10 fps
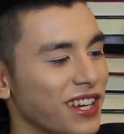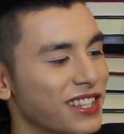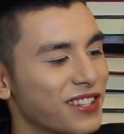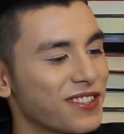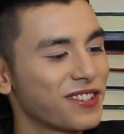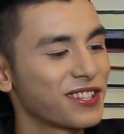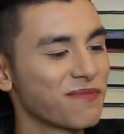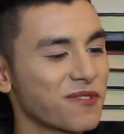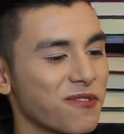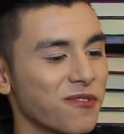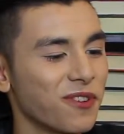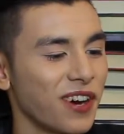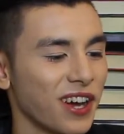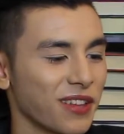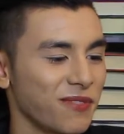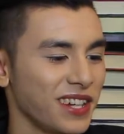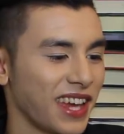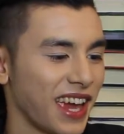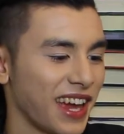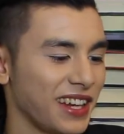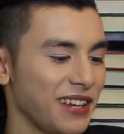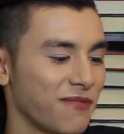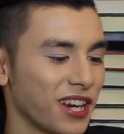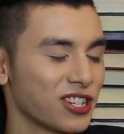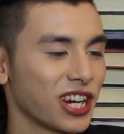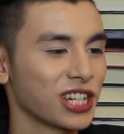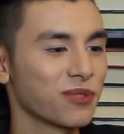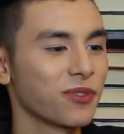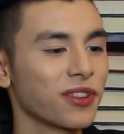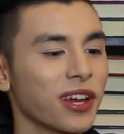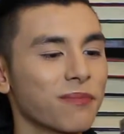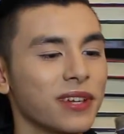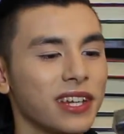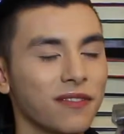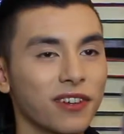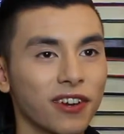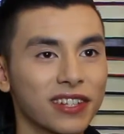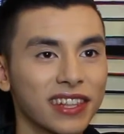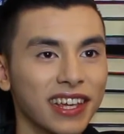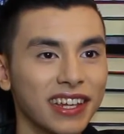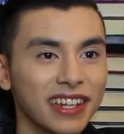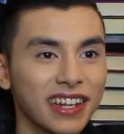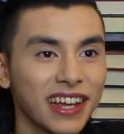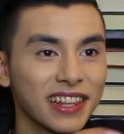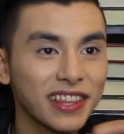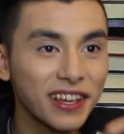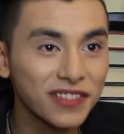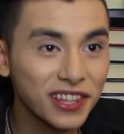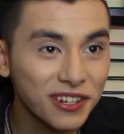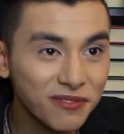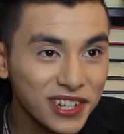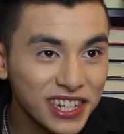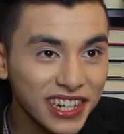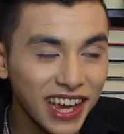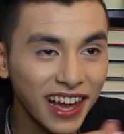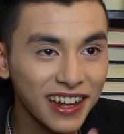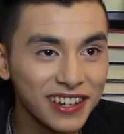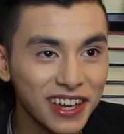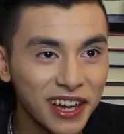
way, so there's some cool Halloween candy, White Trash Warlock by David R. Slayton. I love the little witchy cat on